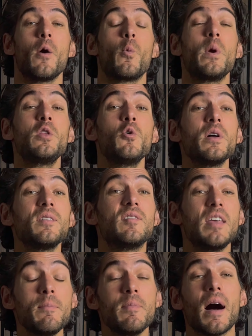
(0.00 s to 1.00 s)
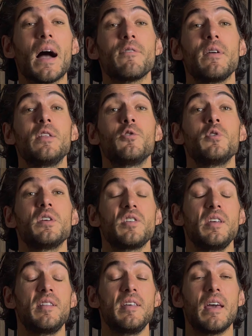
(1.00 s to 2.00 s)
We do a deep dive into this
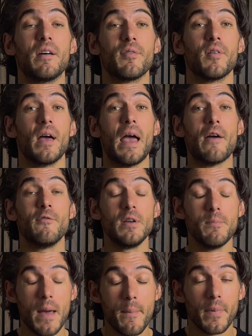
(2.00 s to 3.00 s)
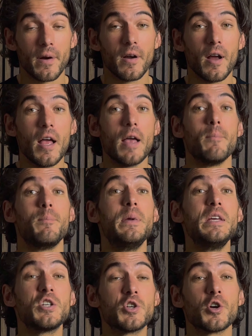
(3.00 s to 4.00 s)
ETF, and remember,
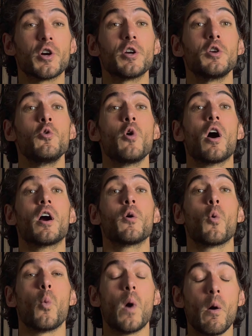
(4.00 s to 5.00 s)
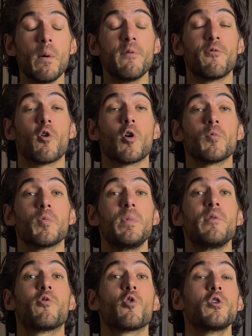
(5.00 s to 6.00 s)
be sure you are well informed
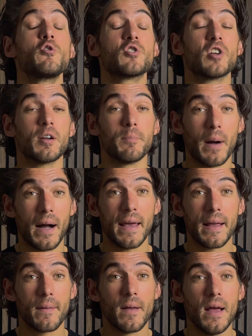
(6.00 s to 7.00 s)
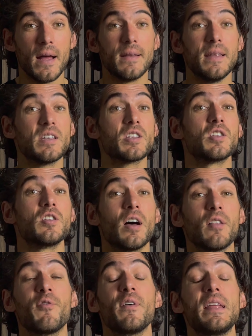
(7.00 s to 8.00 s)
before you start buying. This is
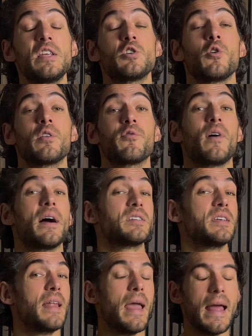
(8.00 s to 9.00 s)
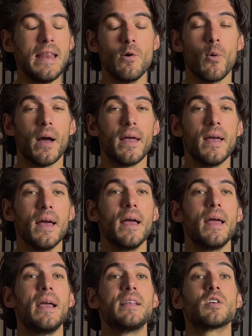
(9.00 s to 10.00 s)
not financial advice in any way,
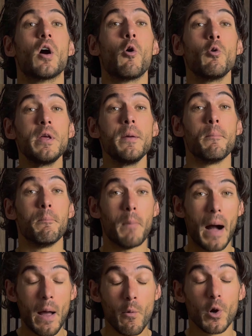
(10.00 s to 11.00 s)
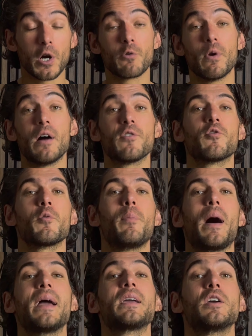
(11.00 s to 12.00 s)
it's only my workaround for
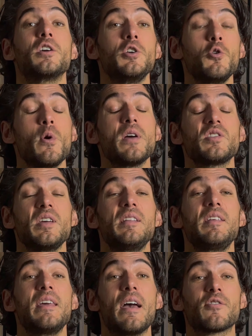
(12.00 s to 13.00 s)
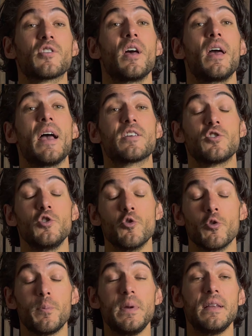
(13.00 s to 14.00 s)
buying US ETFs as a
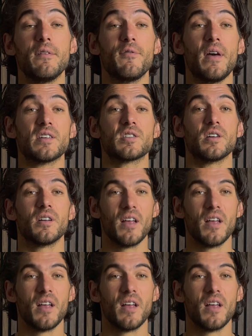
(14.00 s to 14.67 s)
European investor.